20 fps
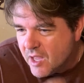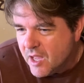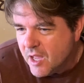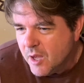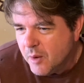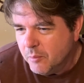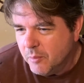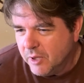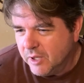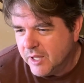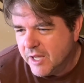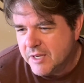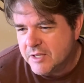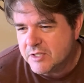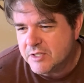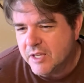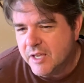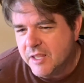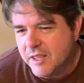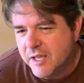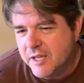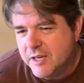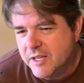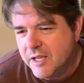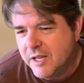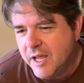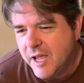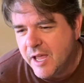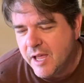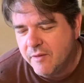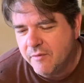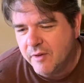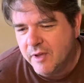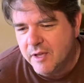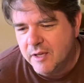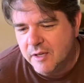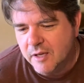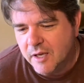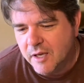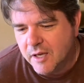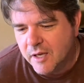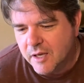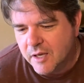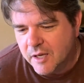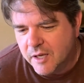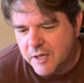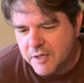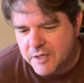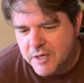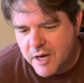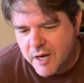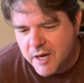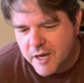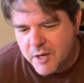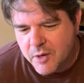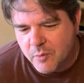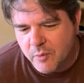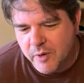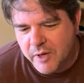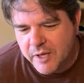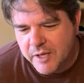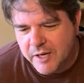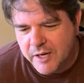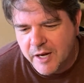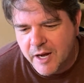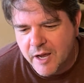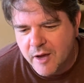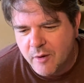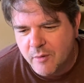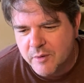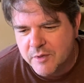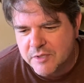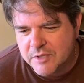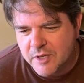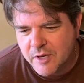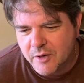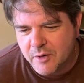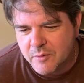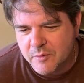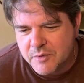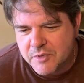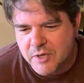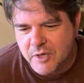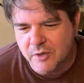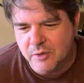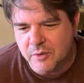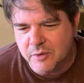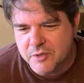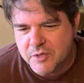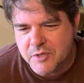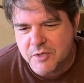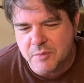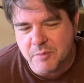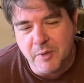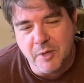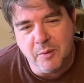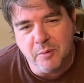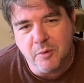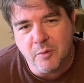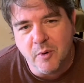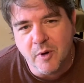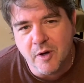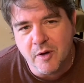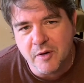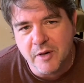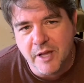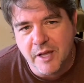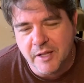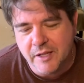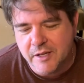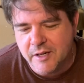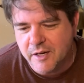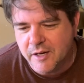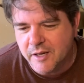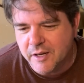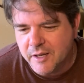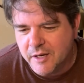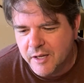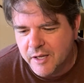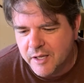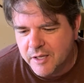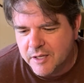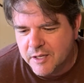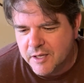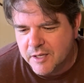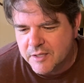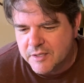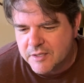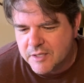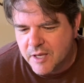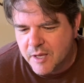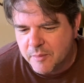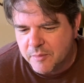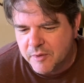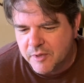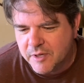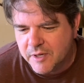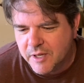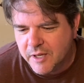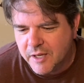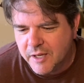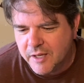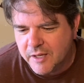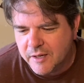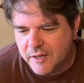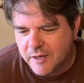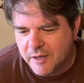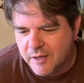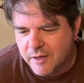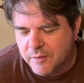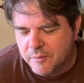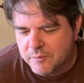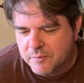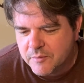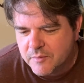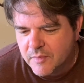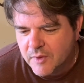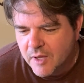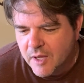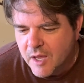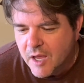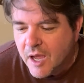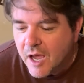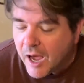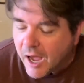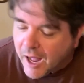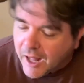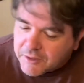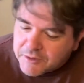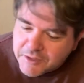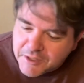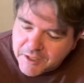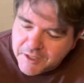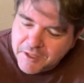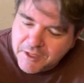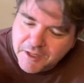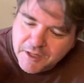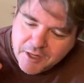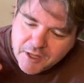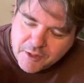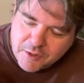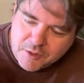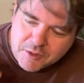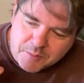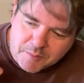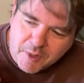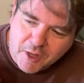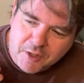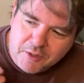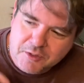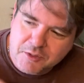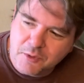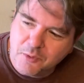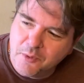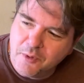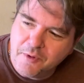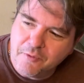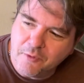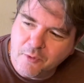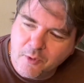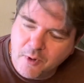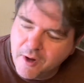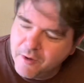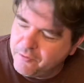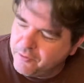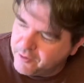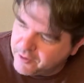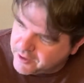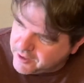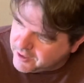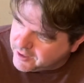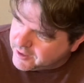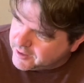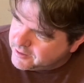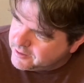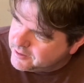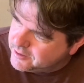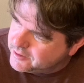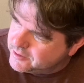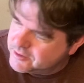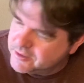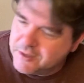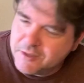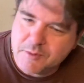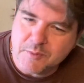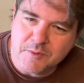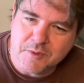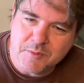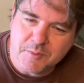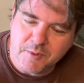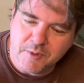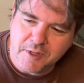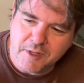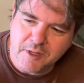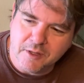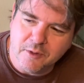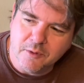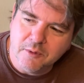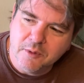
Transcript: But like I say, they did have a Dairy Queen, and I always thought it was cool just to be able to walk down there and get something. And I'll tell you another small story before I forget, because this one's pretty cool.